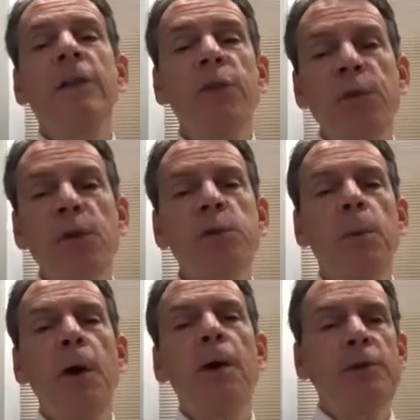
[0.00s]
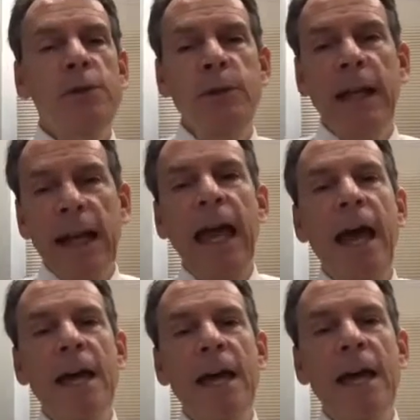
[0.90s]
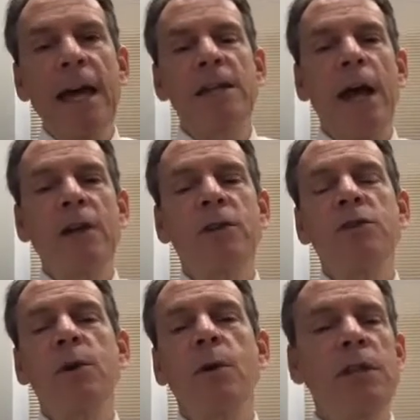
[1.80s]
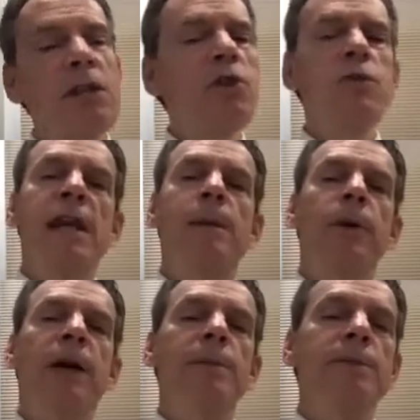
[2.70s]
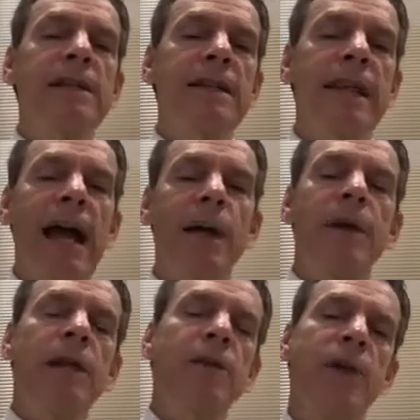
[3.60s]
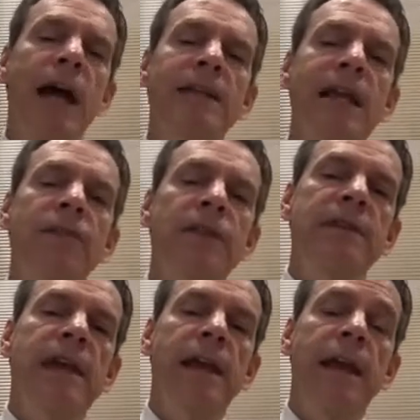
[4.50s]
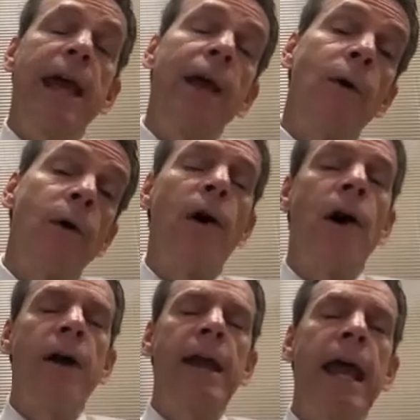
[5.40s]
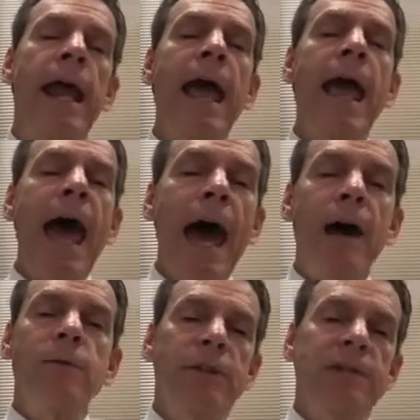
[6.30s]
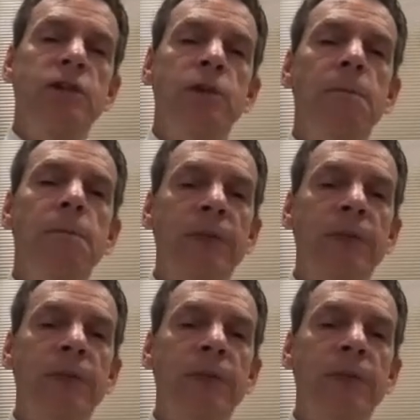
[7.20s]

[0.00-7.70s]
The first part is nucleic acid extraction. So a tissue sample comes into the lab and you've got to get the DNA or RNA out of the tissue.